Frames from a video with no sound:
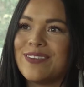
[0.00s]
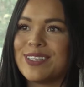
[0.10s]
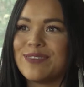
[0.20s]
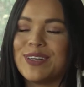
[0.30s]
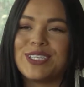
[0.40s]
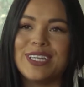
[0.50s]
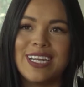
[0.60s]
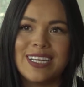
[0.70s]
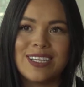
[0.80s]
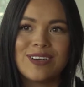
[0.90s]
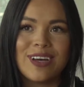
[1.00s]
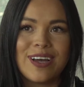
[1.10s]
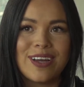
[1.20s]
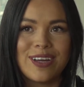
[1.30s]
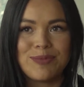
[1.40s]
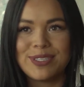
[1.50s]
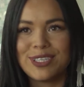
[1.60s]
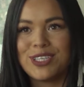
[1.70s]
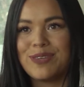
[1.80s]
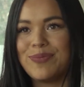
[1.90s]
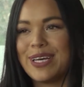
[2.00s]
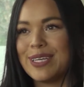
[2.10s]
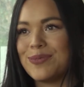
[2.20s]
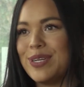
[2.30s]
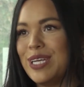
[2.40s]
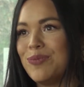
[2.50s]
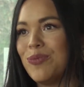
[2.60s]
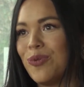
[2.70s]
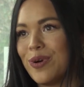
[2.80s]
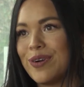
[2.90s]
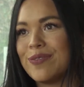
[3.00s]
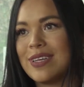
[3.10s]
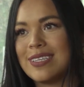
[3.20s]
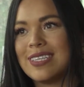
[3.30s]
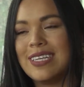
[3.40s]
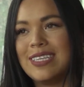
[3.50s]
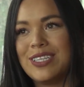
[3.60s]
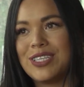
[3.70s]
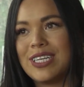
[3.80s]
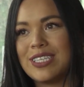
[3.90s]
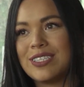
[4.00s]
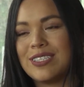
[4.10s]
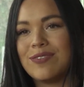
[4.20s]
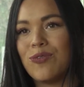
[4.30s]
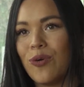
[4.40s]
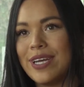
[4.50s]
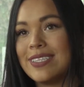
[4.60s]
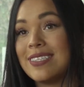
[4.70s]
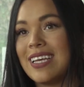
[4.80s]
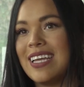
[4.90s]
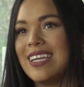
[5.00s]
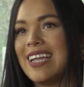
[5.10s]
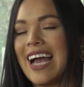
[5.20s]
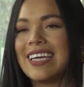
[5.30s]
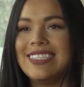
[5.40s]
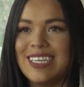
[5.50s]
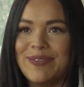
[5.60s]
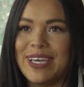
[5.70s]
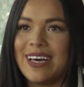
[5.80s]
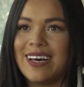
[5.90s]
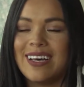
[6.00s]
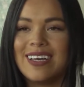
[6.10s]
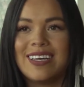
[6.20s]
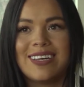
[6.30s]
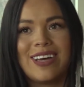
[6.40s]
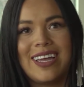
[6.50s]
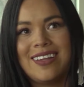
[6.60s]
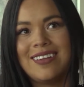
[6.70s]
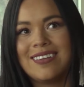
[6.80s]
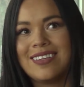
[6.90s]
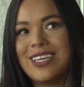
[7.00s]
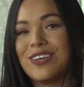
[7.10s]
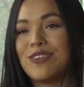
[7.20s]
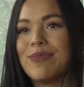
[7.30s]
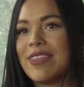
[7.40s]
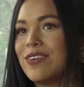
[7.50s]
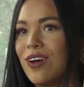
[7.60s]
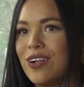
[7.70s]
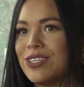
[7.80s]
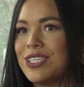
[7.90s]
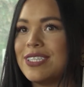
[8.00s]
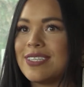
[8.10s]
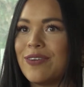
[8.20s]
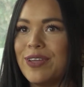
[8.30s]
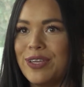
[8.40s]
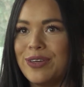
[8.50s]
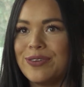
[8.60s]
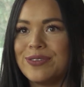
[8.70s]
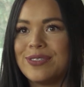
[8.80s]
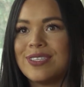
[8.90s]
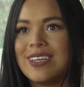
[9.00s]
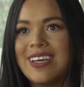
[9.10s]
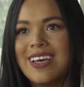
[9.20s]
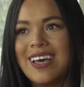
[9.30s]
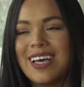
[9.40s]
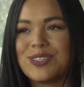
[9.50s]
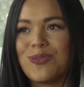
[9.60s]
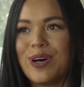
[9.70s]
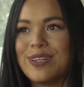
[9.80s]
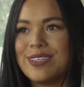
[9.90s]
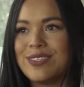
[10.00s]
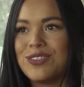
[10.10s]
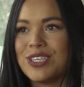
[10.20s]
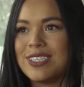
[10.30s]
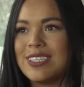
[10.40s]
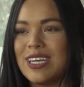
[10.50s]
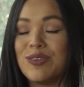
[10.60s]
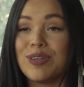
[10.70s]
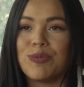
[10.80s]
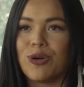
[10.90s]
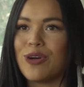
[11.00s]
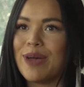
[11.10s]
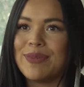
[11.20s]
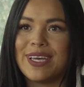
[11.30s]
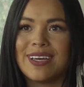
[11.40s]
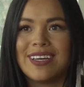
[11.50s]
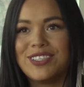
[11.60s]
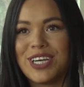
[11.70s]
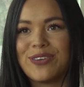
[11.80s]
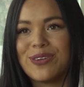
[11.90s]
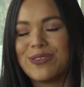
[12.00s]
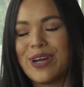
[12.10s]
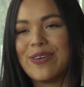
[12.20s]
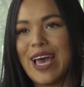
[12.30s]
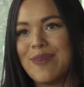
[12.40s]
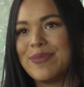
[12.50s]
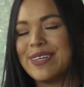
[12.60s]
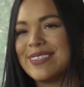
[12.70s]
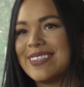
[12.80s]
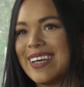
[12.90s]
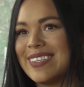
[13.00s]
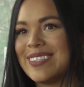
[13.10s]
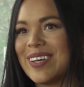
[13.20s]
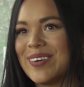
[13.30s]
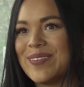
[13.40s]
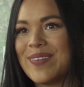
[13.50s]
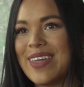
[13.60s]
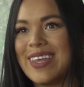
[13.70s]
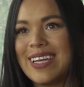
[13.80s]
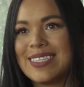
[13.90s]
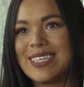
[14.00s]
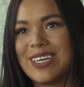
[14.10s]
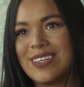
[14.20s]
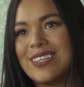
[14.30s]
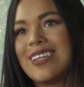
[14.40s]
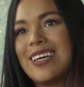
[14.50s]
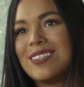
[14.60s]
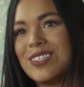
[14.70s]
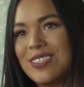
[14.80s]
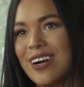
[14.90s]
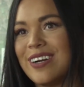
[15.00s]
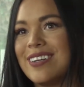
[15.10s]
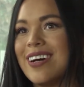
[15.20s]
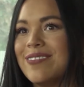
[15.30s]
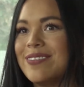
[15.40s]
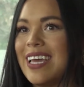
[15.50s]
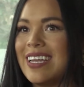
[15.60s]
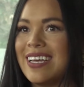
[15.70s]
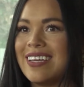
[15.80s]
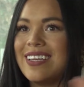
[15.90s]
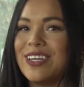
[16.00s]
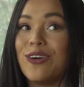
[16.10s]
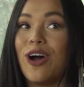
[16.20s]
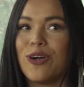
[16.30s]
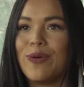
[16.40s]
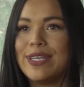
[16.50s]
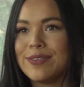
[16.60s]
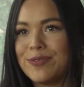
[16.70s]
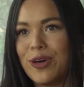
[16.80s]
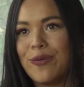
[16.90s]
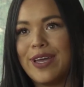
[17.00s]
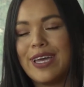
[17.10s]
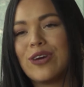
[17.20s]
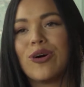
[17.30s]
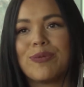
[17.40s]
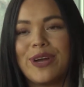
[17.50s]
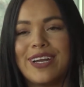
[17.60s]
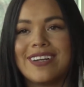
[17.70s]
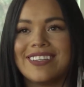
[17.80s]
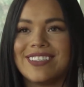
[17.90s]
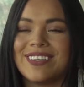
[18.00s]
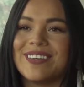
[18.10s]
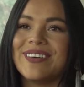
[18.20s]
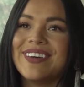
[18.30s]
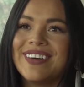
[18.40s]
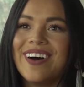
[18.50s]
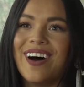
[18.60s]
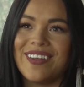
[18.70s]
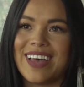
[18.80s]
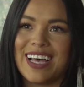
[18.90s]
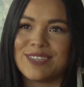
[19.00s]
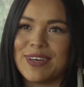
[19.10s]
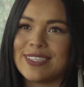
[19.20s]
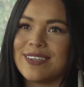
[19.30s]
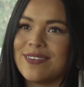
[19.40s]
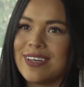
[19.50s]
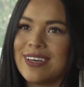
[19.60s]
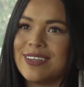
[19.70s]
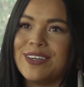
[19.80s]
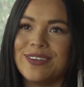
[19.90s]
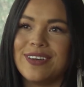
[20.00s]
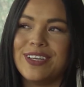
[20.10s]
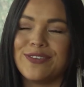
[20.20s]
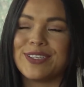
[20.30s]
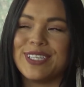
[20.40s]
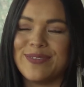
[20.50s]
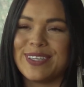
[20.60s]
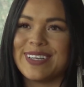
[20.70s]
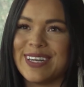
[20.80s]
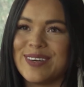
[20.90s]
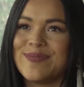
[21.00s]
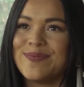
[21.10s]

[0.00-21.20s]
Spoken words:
was a much needed position because we need more of this Indigenous voice in academia, in the methodologies that we use, as well as just in the programming in general around campus. And so I think it's a good start of getting our ways of knowing incorporated into all the aspects of the University of Montana.